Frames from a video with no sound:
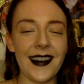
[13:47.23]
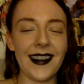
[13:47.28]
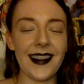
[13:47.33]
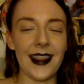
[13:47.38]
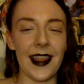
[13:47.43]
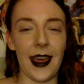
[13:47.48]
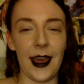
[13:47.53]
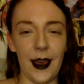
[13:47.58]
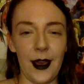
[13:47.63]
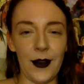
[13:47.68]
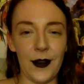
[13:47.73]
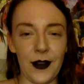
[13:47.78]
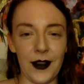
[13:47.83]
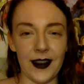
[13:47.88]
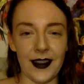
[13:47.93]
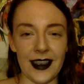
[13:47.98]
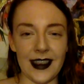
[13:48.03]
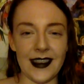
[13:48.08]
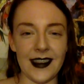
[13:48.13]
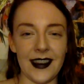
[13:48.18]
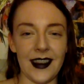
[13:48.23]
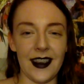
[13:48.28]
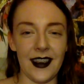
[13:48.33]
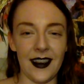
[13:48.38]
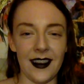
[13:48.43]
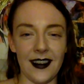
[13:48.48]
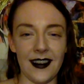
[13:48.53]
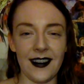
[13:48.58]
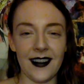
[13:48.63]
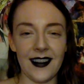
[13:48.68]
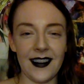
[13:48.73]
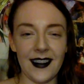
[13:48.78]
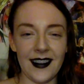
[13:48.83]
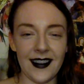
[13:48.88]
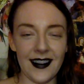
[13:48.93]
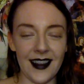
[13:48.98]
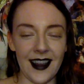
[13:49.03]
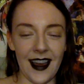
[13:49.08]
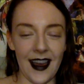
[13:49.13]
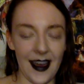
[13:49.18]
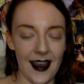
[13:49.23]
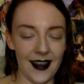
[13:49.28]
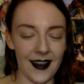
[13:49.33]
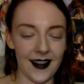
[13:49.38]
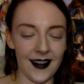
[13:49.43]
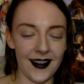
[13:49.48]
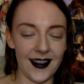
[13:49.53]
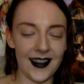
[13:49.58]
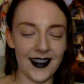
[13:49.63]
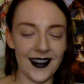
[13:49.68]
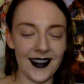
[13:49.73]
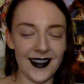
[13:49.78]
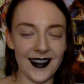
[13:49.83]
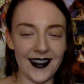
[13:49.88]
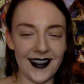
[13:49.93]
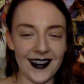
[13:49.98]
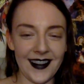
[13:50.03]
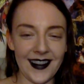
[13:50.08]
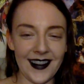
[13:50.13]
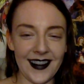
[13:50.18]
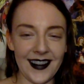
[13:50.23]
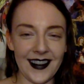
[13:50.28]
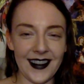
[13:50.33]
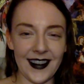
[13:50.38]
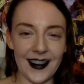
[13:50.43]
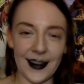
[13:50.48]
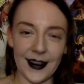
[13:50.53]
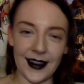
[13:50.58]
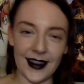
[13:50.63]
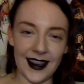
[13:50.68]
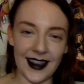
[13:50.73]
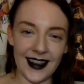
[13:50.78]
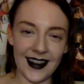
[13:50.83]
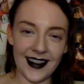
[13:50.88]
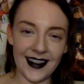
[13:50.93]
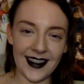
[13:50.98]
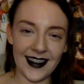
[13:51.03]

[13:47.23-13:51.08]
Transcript: Thank you for listening, and good night.